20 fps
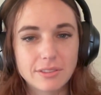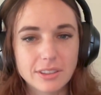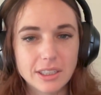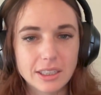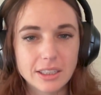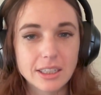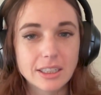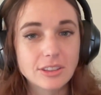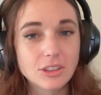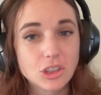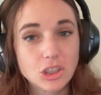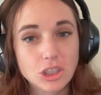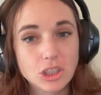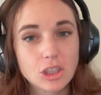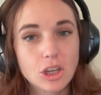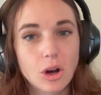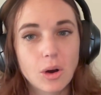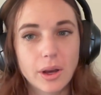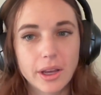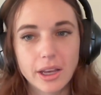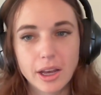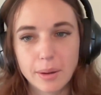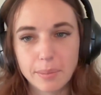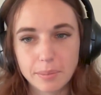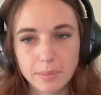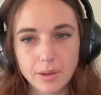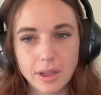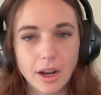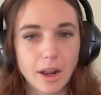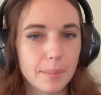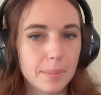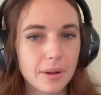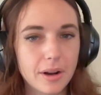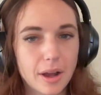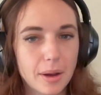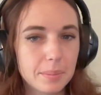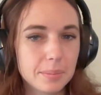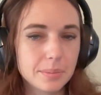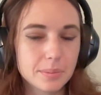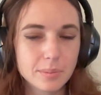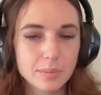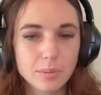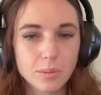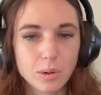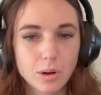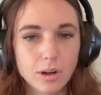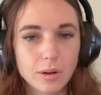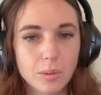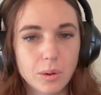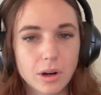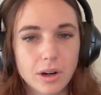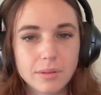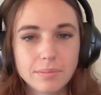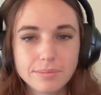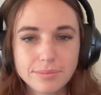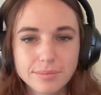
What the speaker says: of sickness just going up and up and up more and more.